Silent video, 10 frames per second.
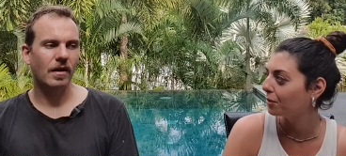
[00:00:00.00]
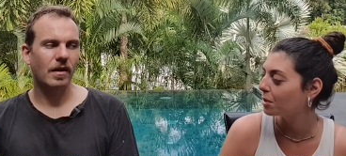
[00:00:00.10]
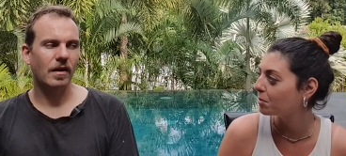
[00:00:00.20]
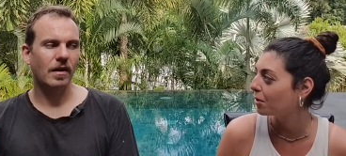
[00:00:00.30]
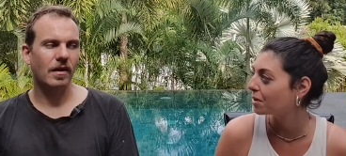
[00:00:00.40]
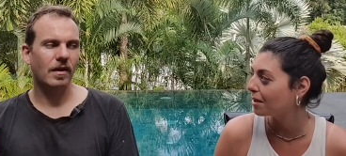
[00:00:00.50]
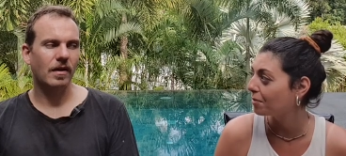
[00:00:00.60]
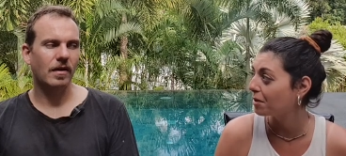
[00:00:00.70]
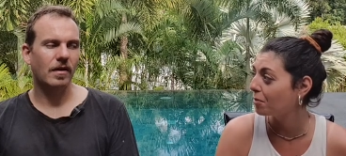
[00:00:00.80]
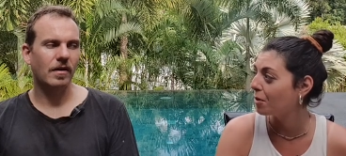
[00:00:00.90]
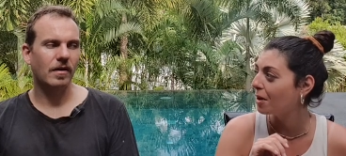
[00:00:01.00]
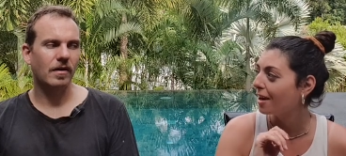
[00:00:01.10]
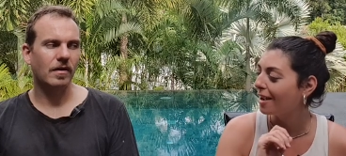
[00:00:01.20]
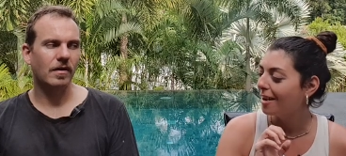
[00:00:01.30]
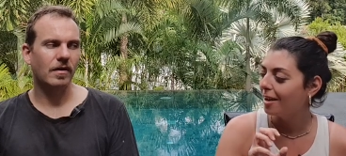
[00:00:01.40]
Speaker 1: like to explore something
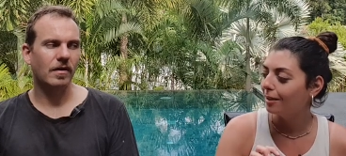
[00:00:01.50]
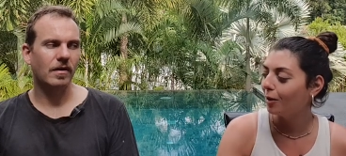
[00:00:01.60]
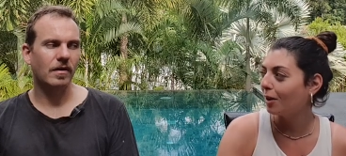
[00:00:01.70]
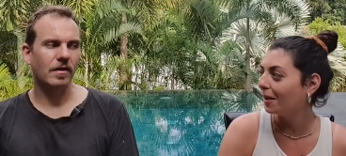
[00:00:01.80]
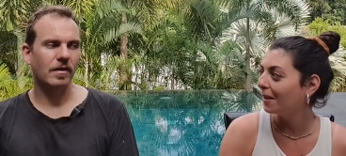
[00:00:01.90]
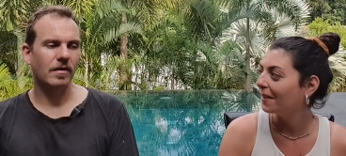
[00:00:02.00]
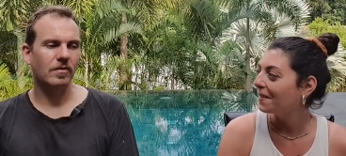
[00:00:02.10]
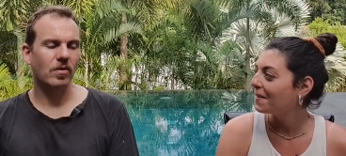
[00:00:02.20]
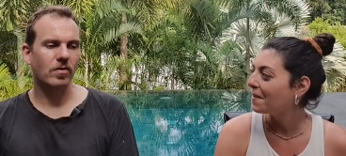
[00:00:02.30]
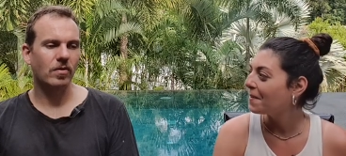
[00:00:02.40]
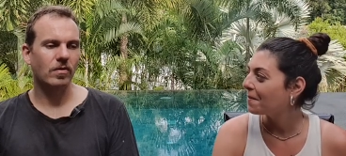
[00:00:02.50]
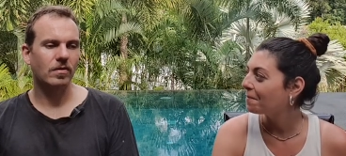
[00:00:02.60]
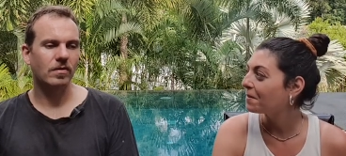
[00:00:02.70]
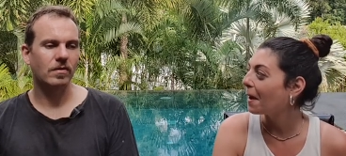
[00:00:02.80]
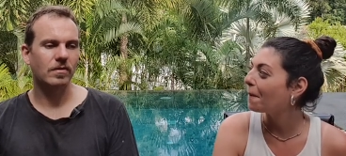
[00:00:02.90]
more local. Local.
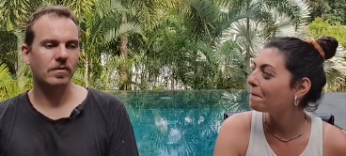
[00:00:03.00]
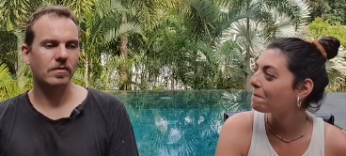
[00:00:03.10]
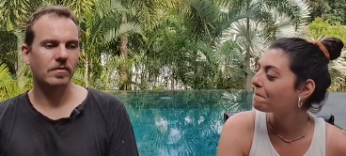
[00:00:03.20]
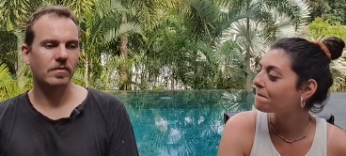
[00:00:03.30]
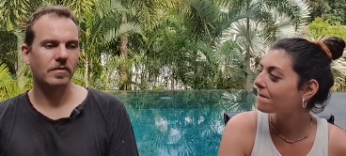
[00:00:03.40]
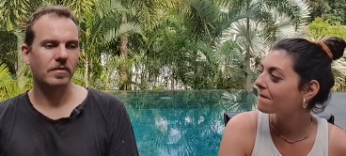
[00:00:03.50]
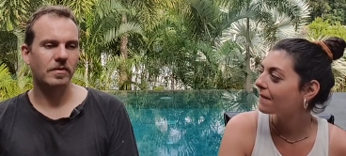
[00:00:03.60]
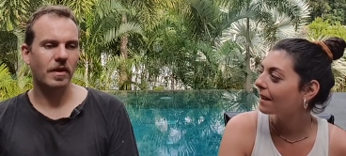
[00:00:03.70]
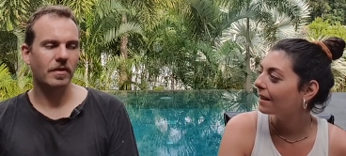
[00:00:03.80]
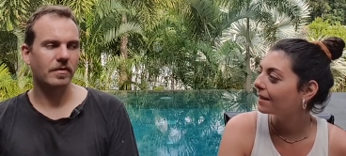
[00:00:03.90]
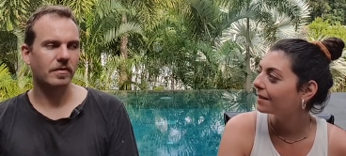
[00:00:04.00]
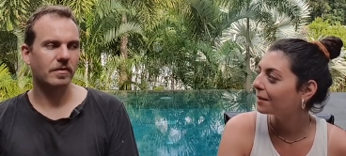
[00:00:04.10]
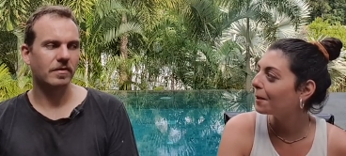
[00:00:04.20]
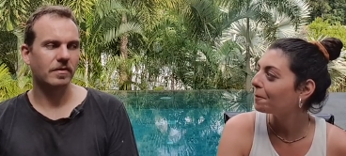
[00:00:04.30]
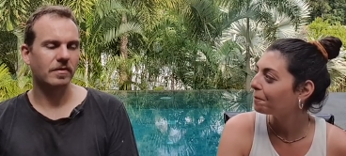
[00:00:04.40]
Yeah. Yeah.
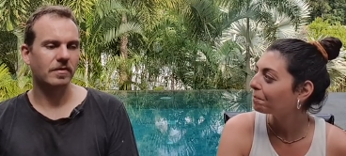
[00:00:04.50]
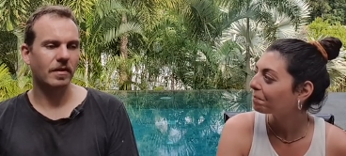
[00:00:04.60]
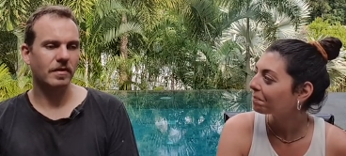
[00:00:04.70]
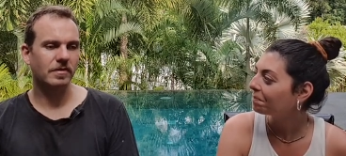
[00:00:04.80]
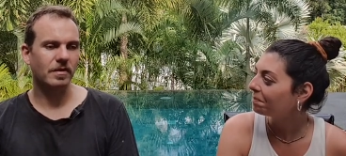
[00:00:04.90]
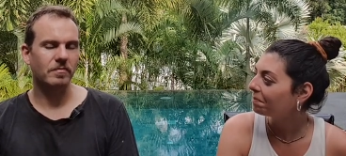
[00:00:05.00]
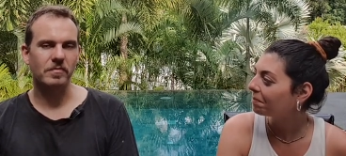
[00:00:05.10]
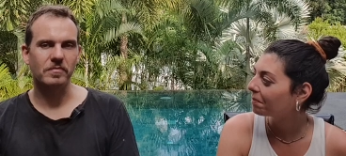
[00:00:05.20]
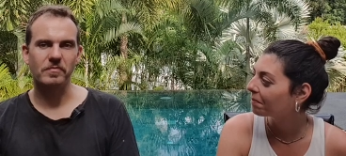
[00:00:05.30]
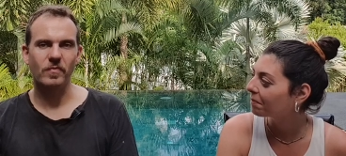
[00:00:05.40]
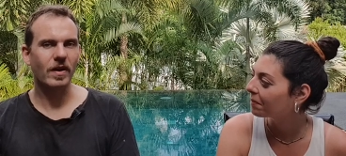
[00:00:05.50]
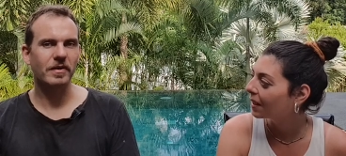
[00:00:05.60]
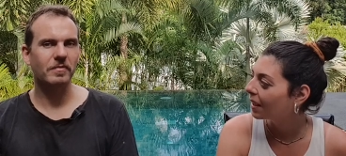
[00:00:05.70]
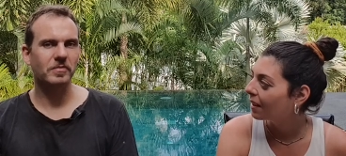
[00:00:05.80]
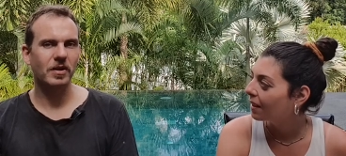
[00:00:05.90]
Yeah.
Speaker 2: Like some
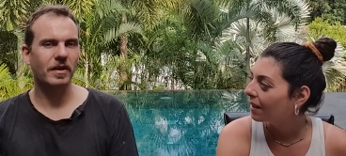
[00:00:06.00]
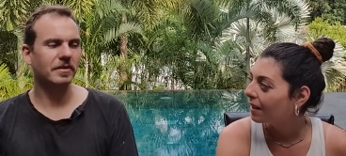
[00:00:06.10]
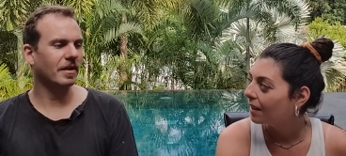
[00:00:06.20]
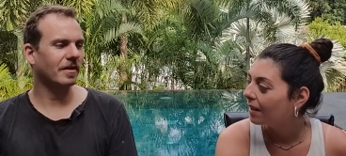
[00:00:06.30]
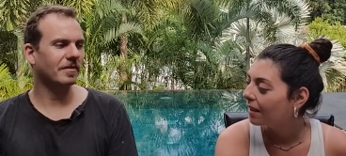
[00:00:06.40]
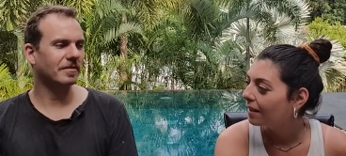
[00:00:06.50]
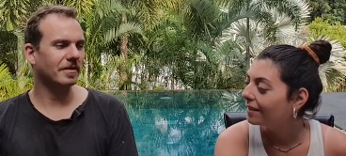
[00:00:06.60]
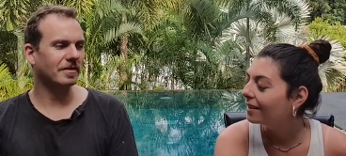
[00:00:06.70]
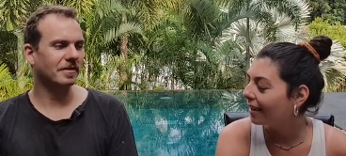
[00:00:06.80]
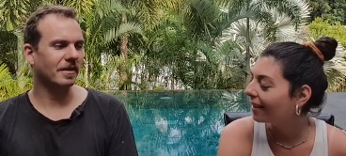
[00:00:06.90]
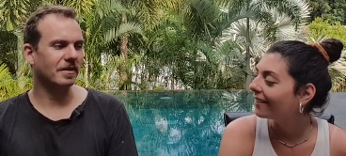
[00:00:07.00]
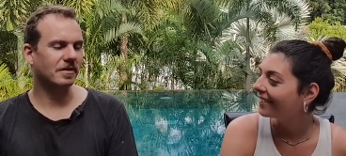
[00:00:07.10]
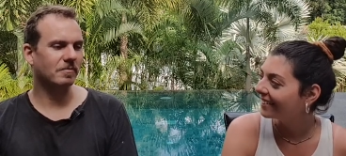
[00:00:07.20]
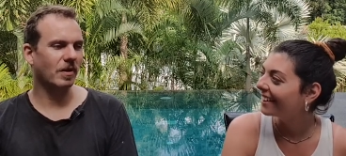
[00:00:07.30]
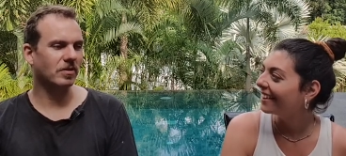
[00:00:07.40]
random Thai town that's yeah.
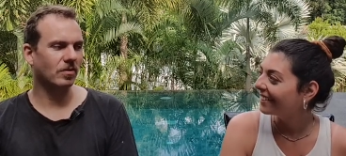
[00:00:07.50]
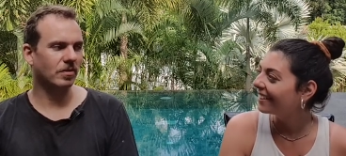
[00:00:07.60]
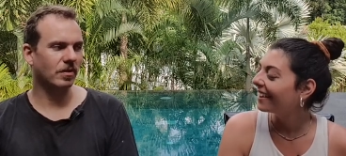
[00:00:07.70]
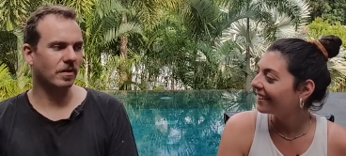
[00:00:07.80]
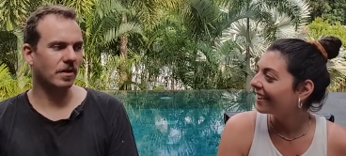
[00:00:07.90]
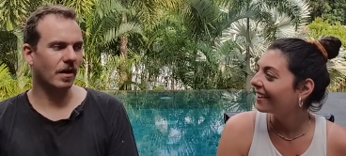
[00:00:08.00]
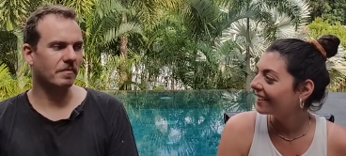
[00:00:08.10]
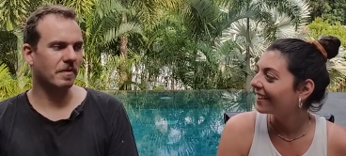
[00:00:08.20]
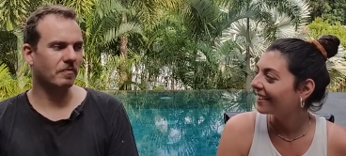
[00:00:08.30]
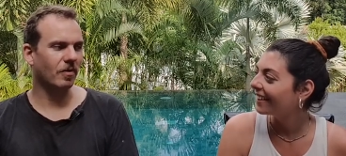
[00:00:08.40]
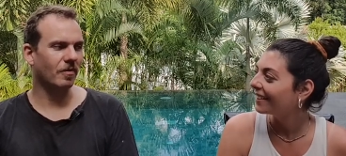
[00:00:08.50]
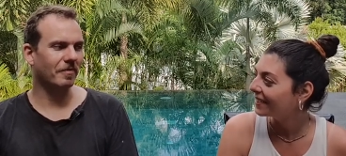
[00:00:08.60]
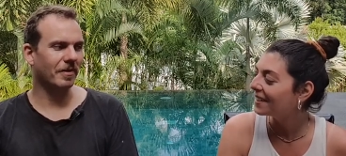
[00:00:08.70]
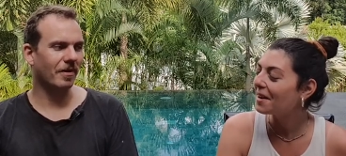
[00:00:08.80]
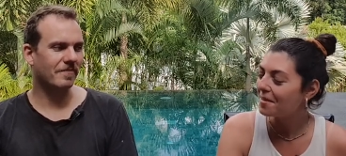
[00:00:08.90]
like special to the Thai people,
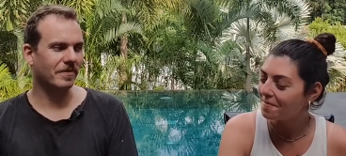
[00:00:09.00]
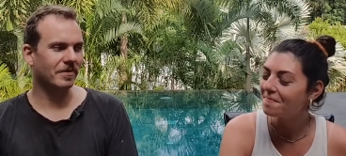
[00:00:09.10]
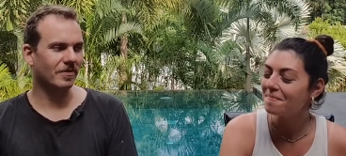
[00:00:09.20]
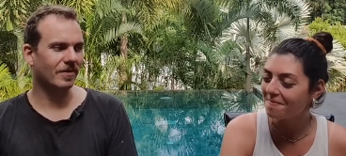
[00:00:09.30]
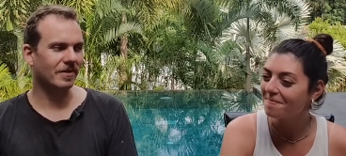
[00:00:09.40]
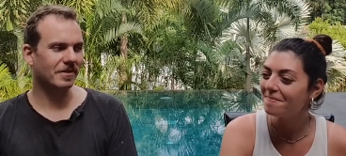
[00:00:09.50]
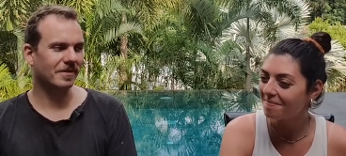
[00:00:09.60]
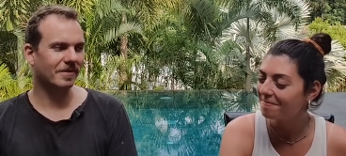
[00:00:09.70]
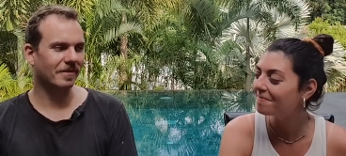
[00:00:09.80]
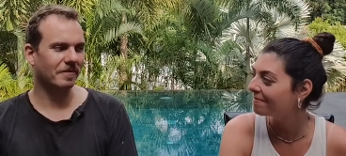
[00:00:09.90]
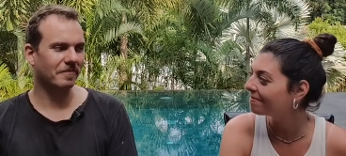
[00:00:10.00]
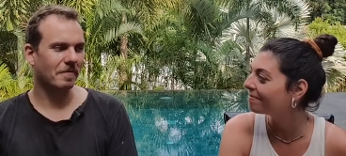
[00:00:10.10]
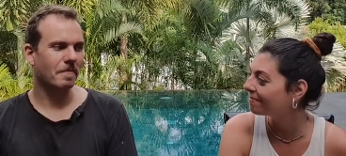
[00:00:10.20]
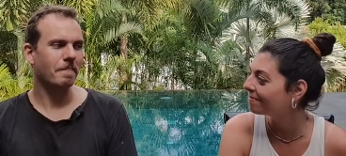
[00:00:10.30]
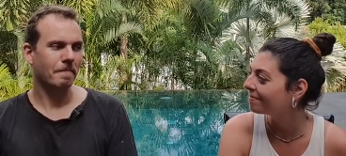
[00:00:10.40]
but off the tourists, sort mm
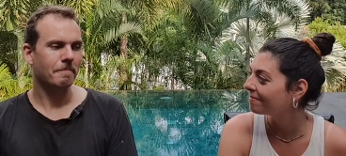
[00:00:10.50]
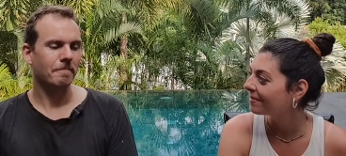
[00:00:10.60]
-hmm,
Speaker 1: of. Mm -hmm.